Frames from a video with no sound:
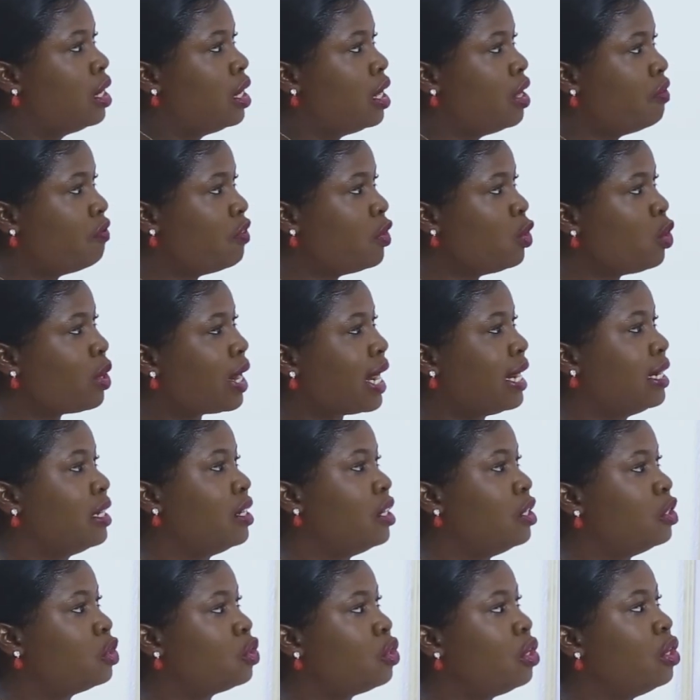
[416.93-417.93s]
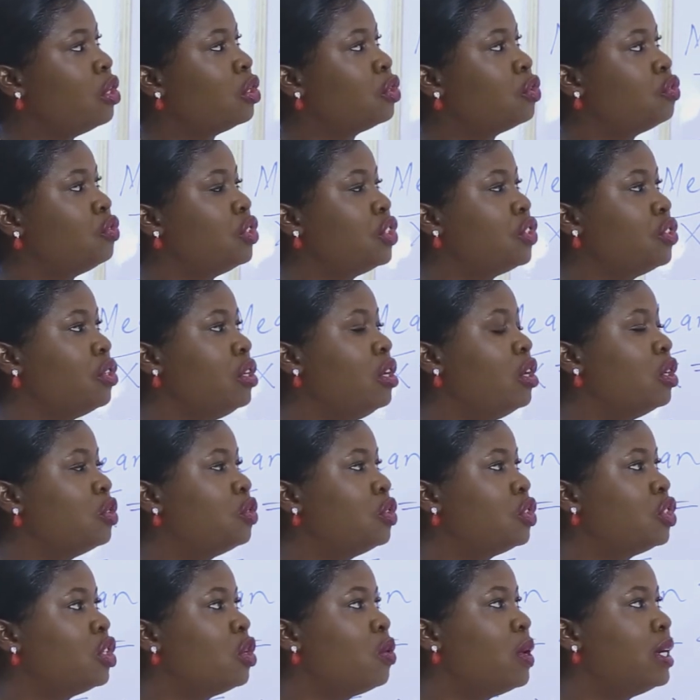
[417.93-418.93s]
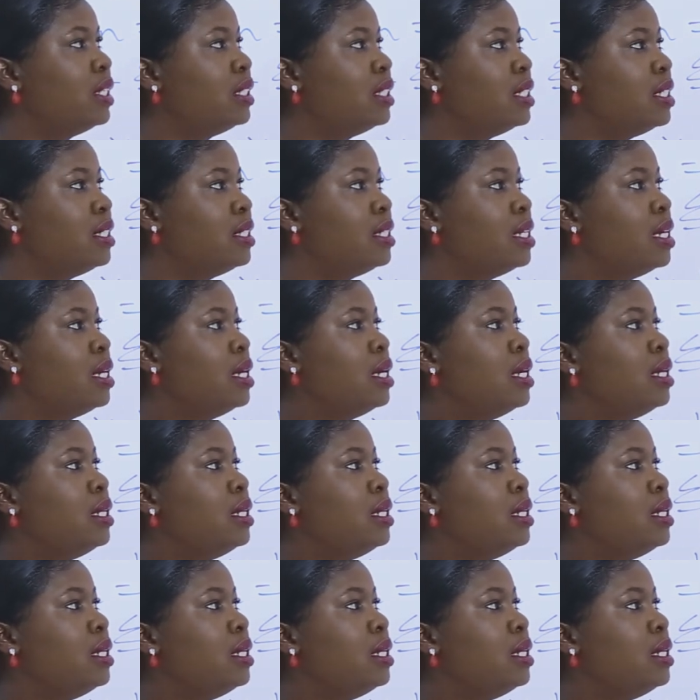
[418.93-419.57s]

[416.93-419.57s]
If you look at the illustration 1 says